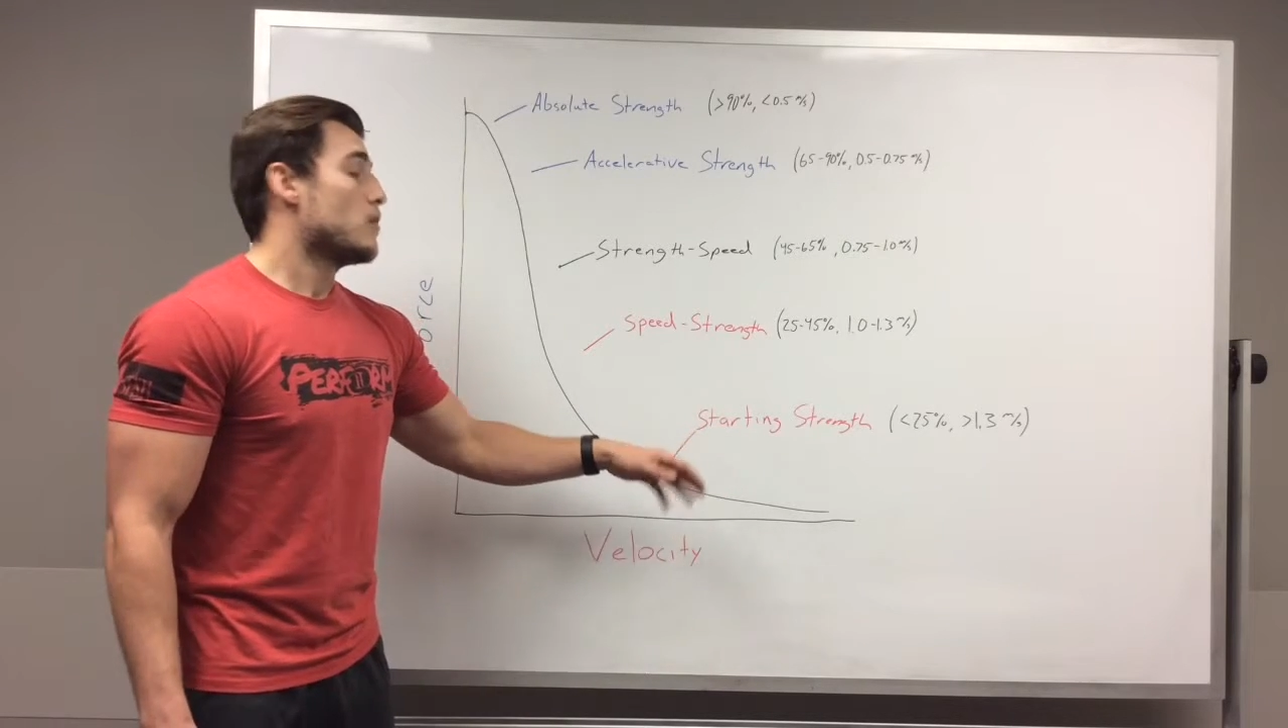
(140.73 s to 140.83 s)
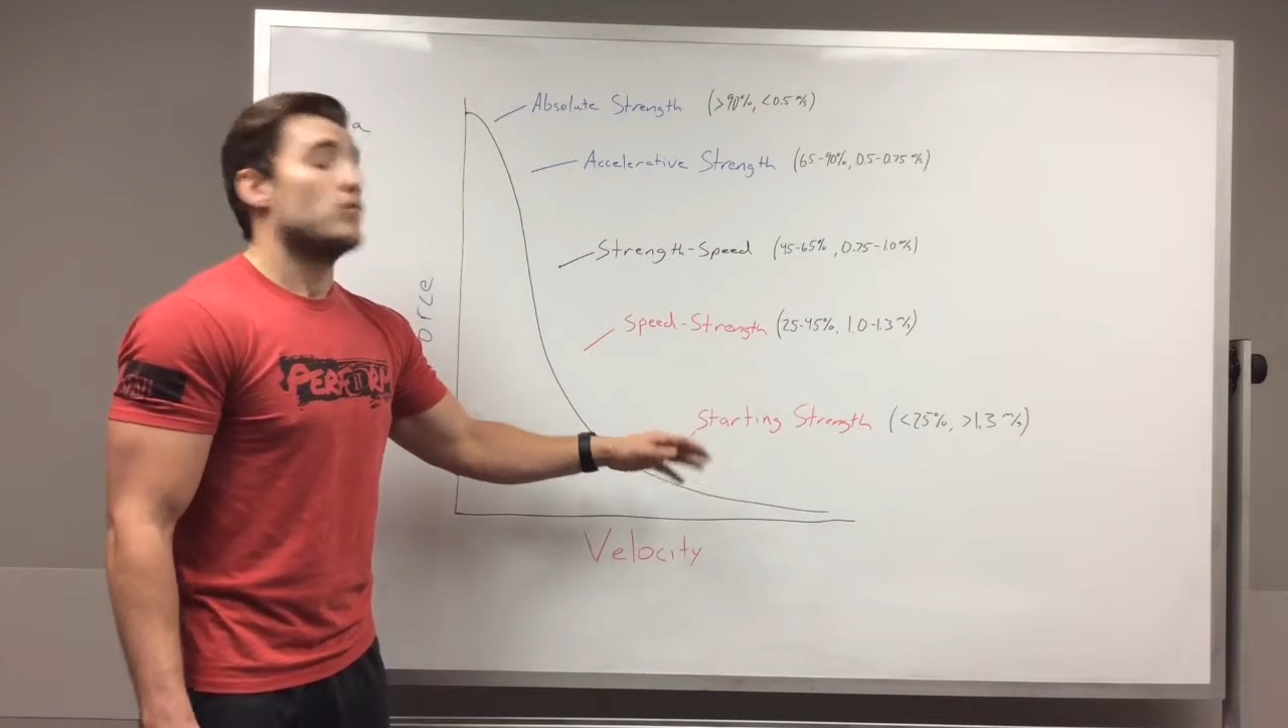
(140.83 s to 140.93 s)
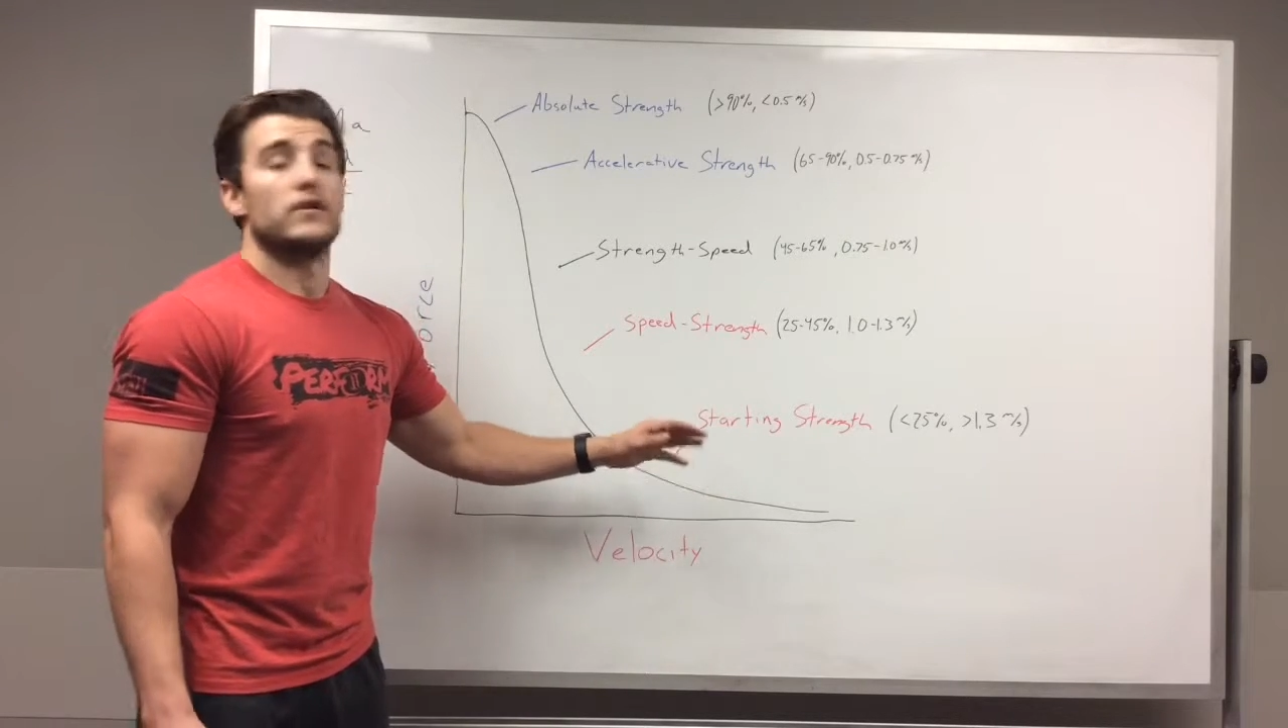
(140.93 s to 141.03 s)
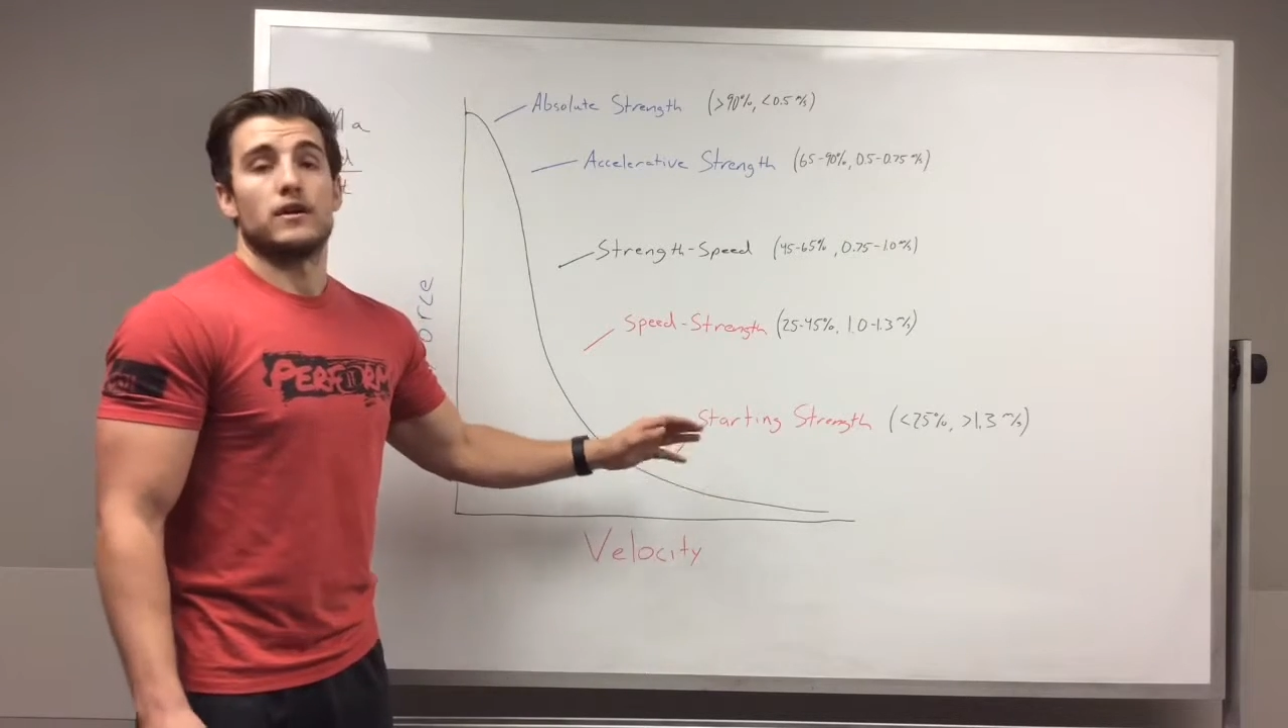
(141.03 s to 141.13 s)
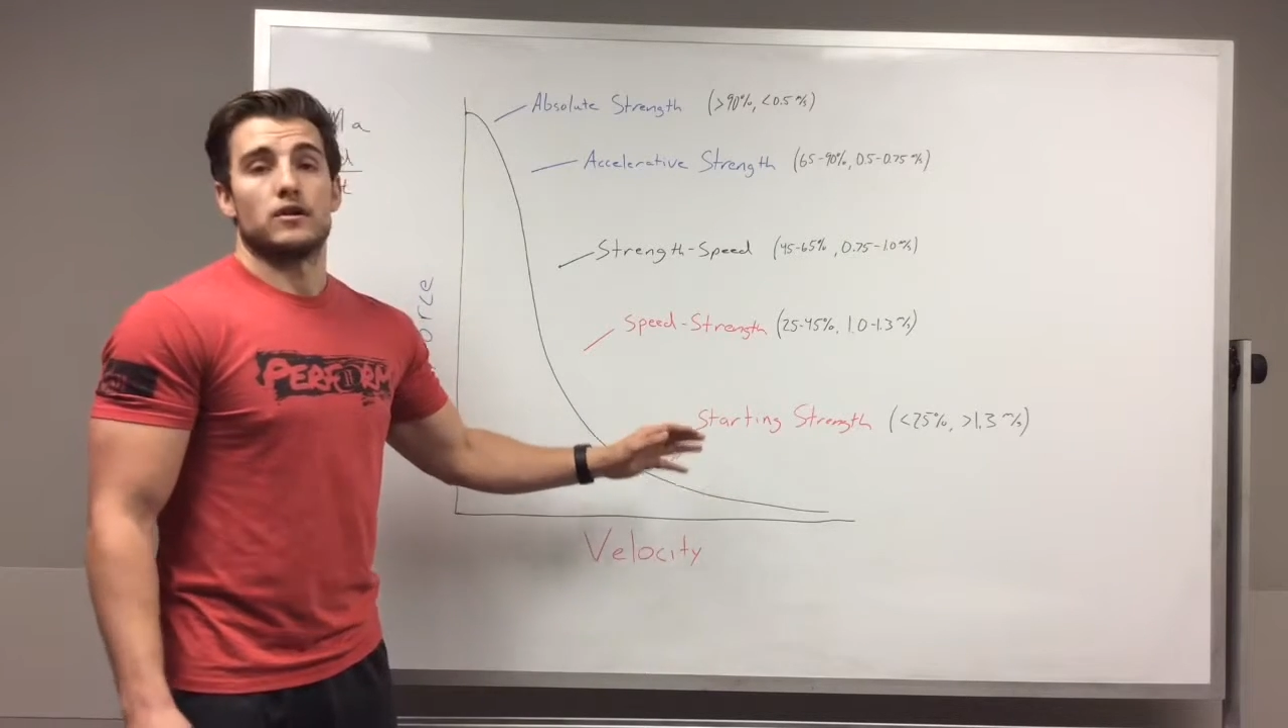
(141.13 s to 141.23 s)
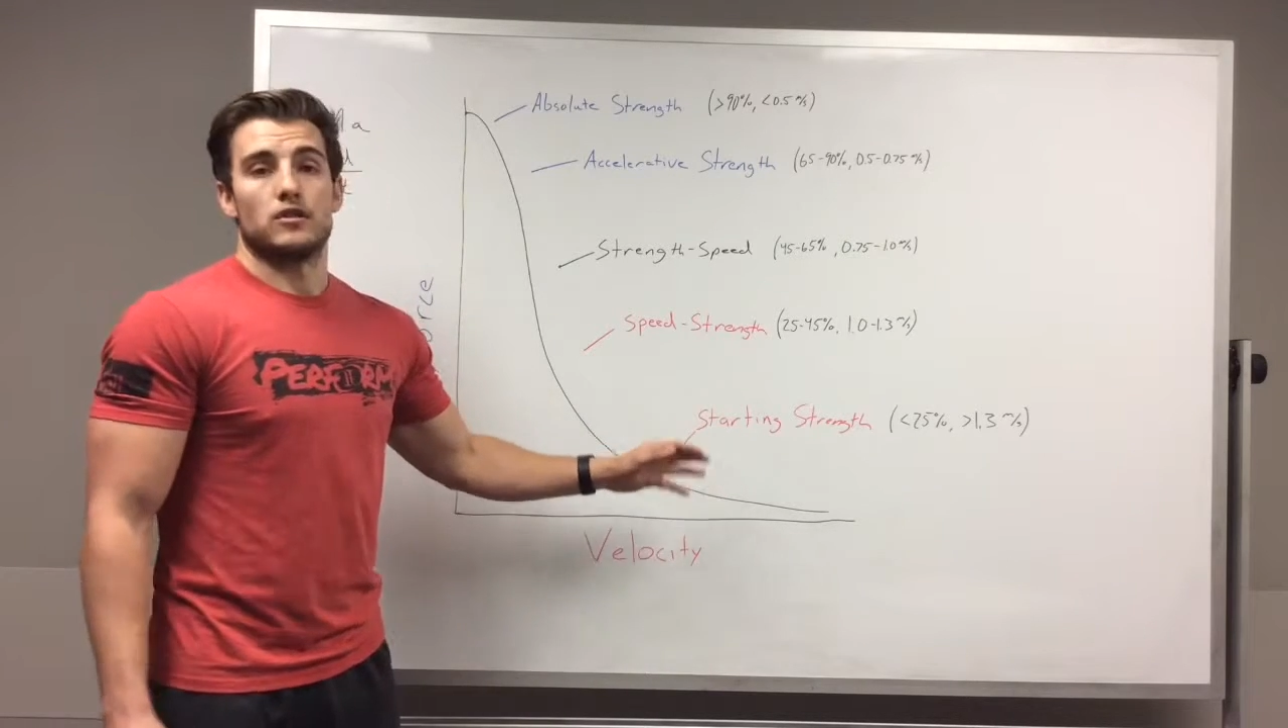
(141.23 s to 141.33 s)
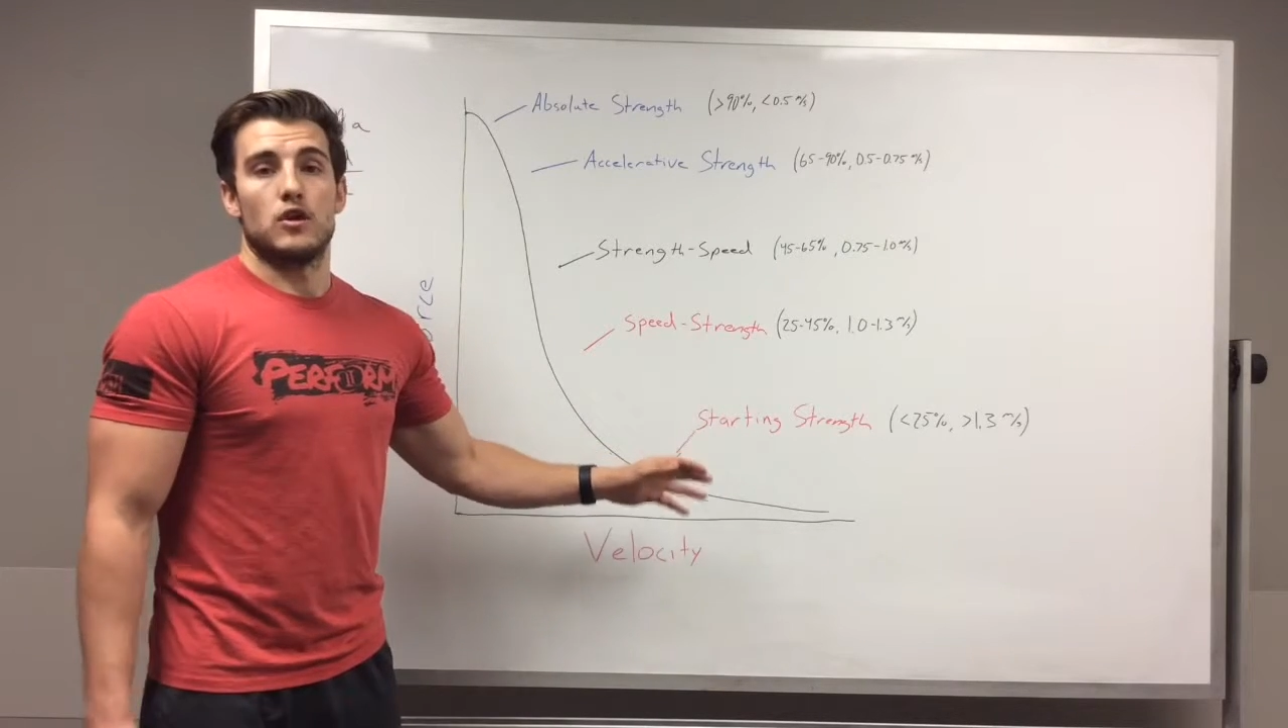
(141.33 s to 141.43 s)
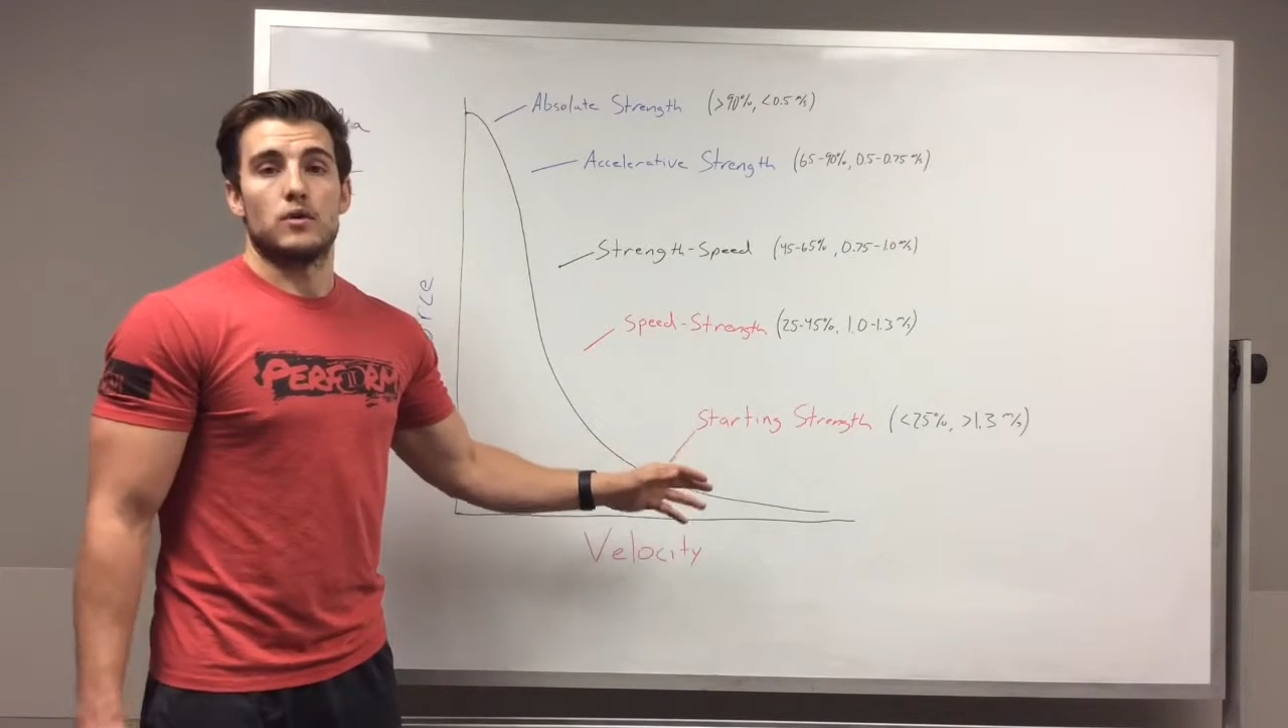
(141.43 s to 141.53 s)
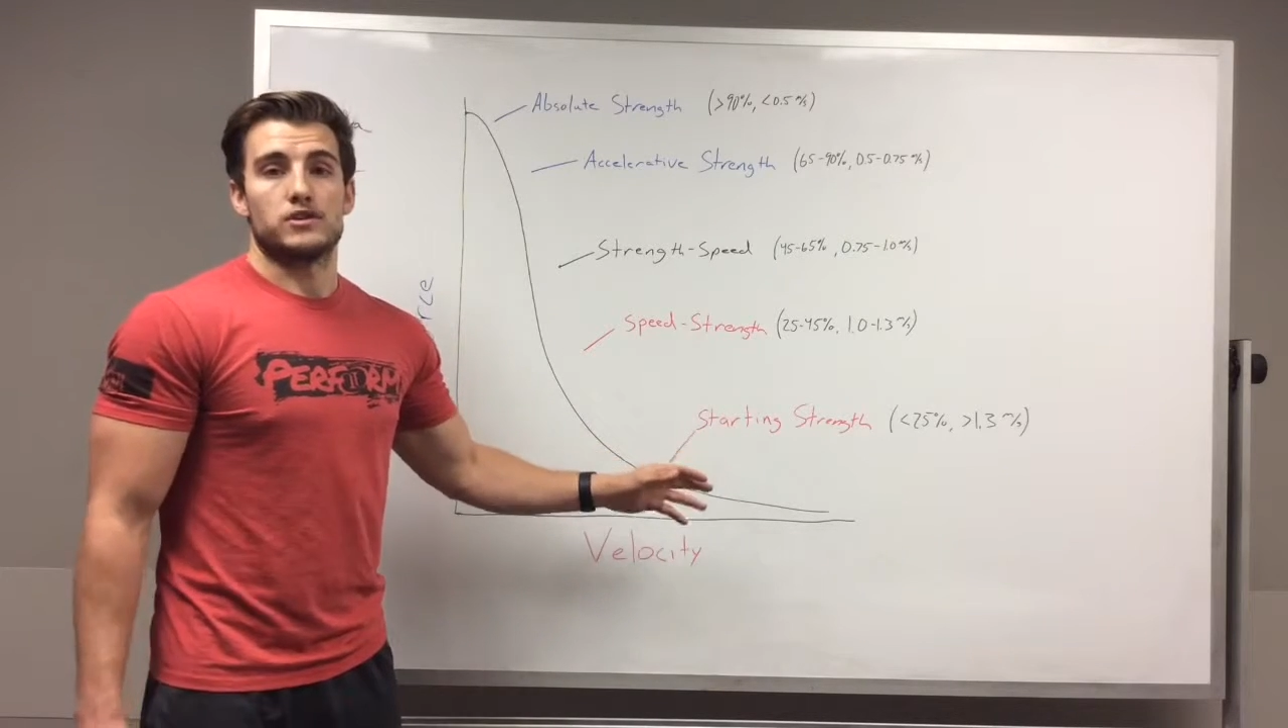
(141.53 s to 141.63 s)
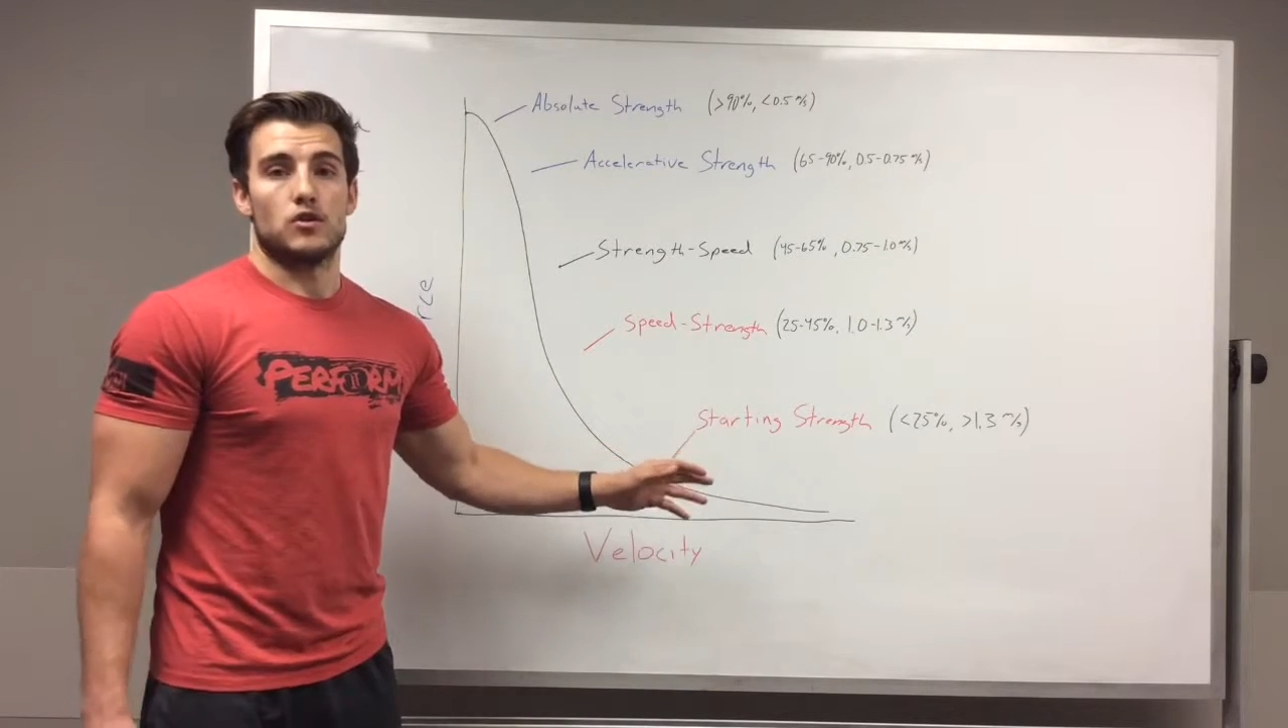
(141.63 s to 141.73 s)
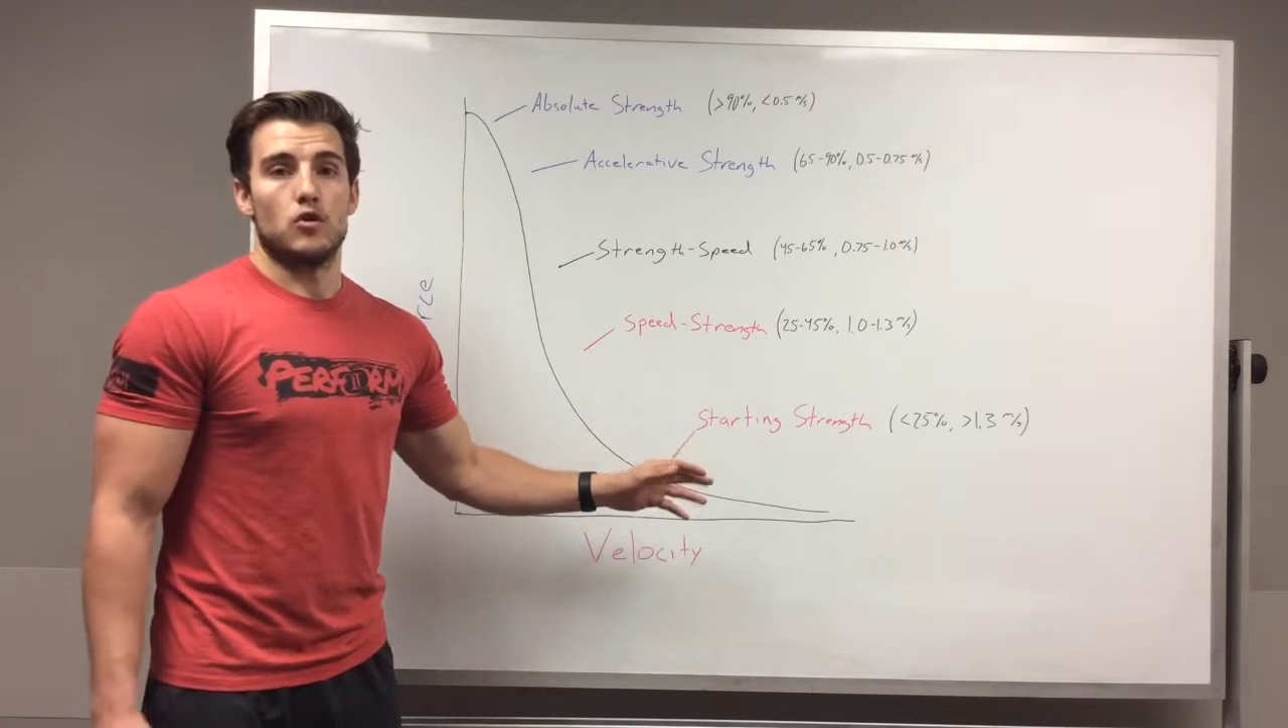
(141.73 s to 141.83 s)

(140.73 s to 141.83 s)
with our lowest